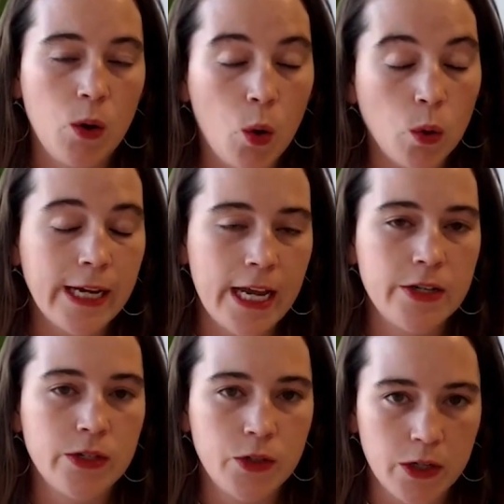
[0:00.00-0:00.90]
old
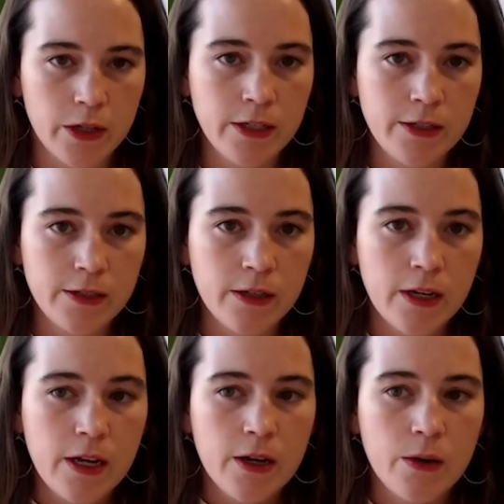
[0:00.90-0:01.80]
age insurance,
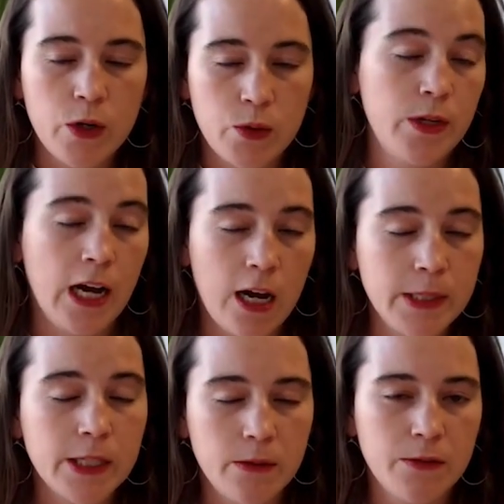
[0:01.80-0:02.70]
which we
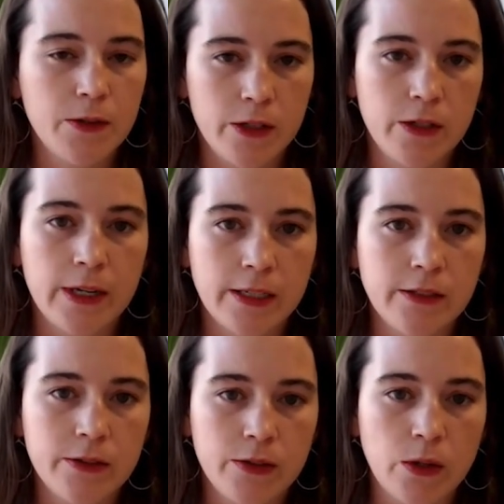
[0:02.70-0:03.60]
commonly refer to
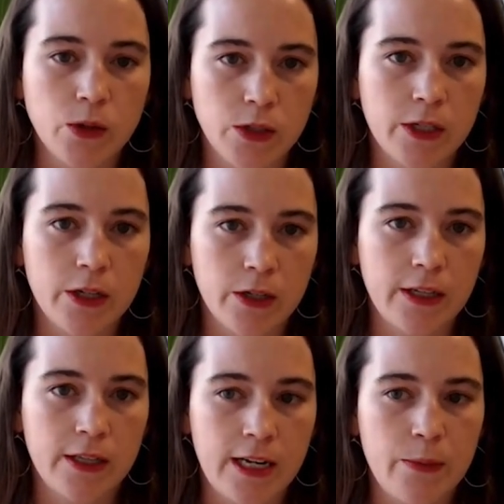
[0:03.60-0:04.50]
as Social
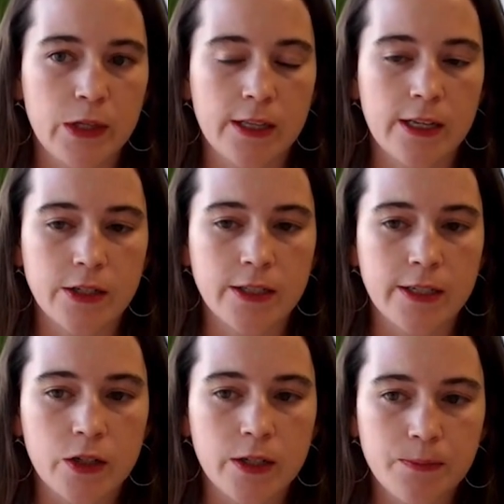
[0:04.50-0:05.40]
Security, the name of the
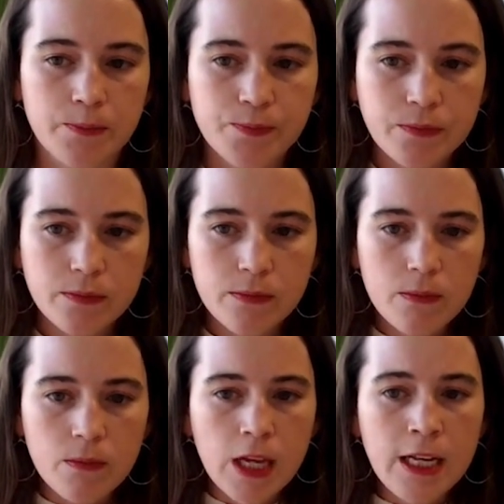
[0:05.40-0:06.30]
legislation.
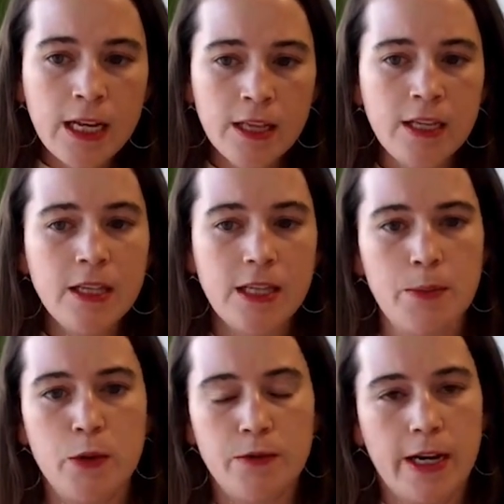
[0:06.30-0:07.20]
And I think that
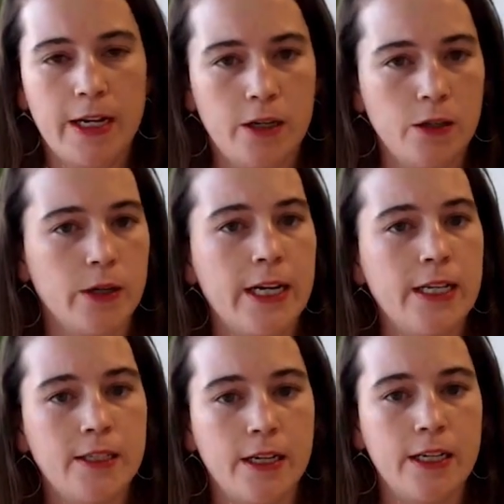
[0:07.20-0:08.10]
they provide a great
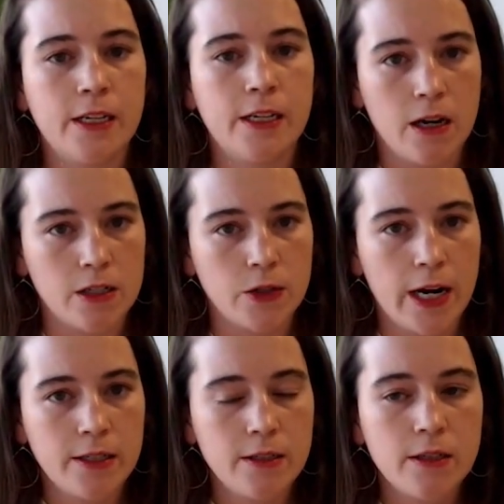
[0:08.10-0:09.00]
study in
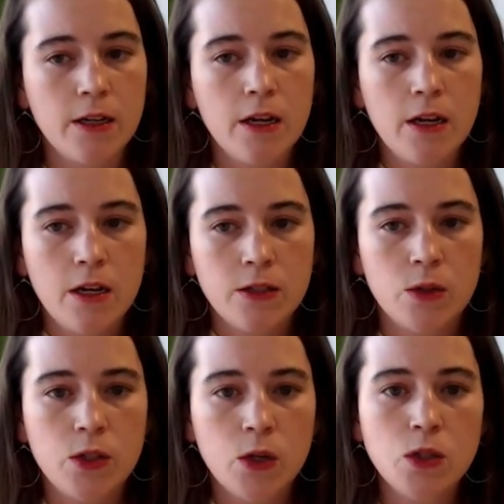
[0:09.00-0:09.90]
contrast.
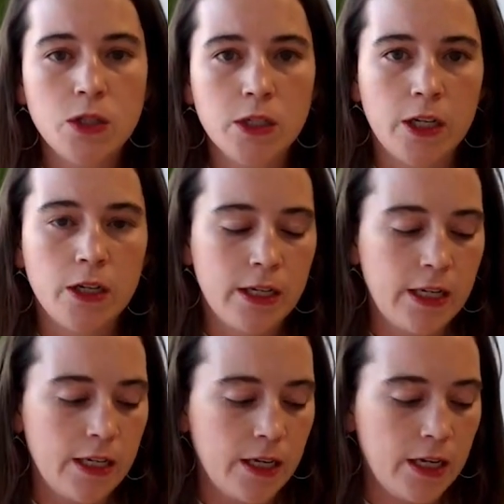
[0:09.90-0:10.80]
So Social
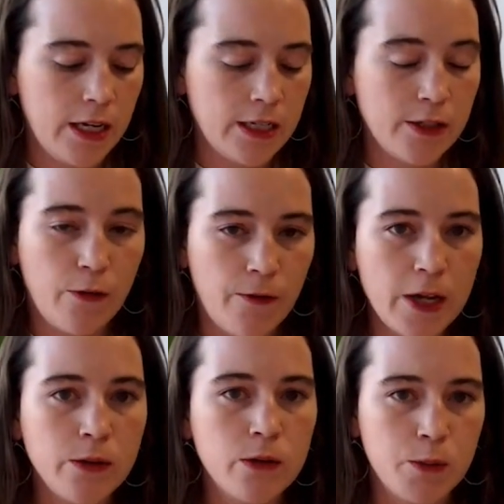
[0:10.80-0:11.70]
Security is a
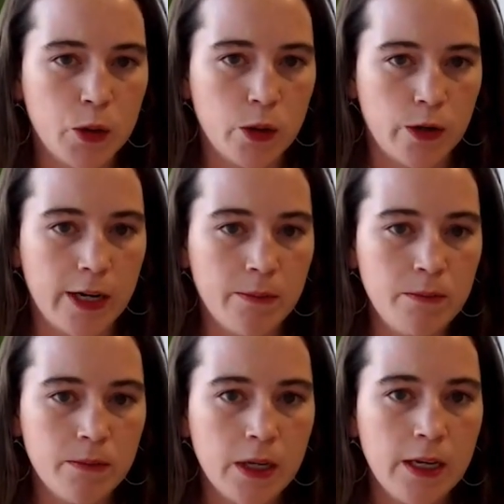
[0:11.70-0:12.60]
federal
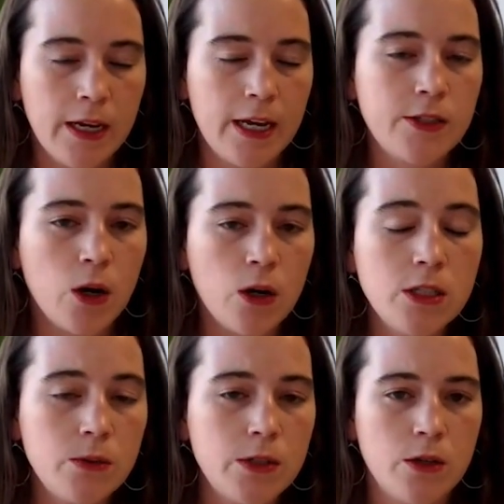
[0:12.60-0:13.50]
program. It's
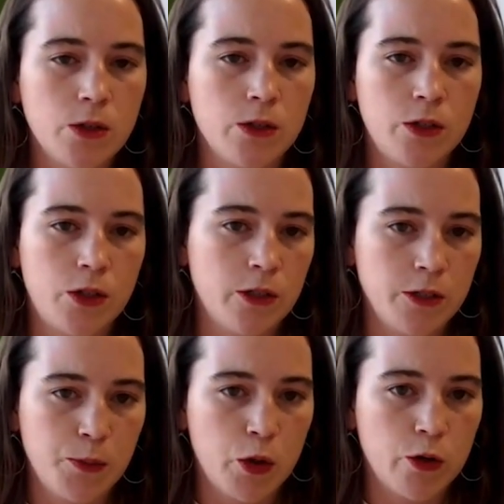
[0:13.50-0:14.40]
also a social
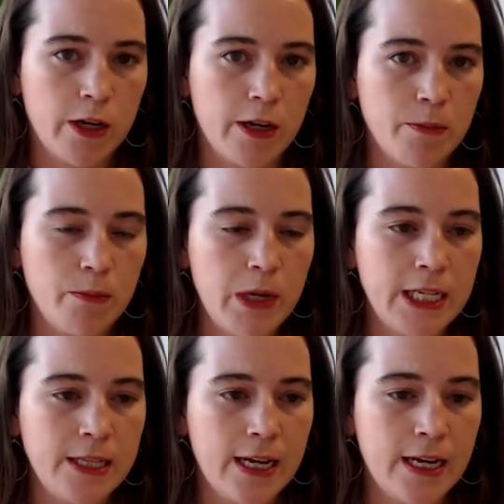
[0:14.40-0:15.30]
insurance program,
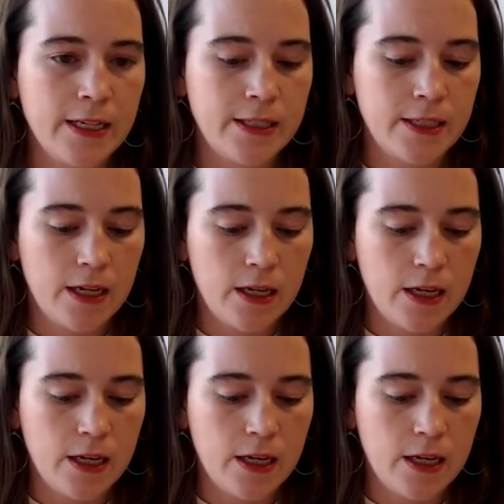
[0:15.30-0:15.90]
meaning that